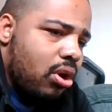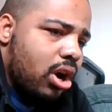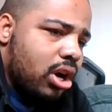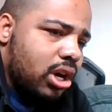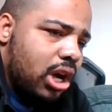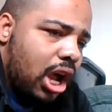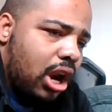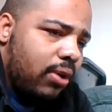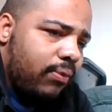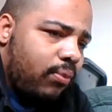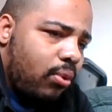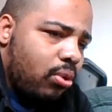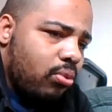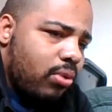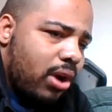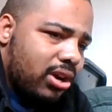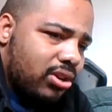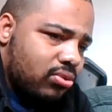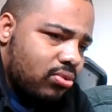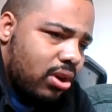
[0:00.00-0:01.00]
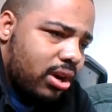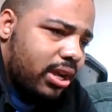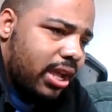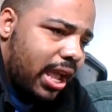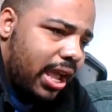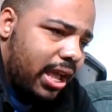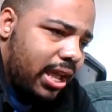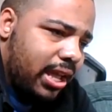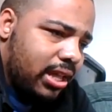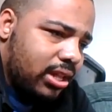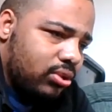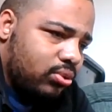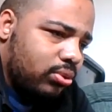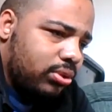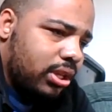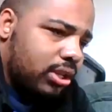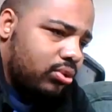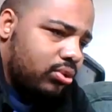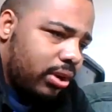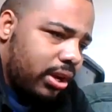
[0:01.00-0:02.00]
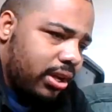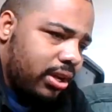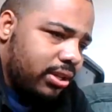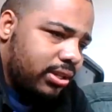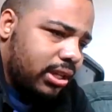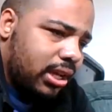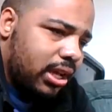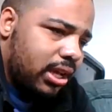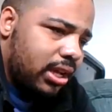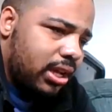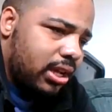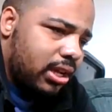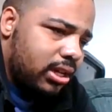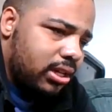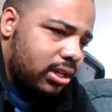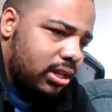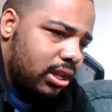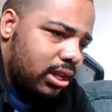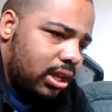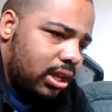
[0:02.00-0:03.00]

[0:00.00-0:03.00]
God of War Ragnarok ends with Atreus and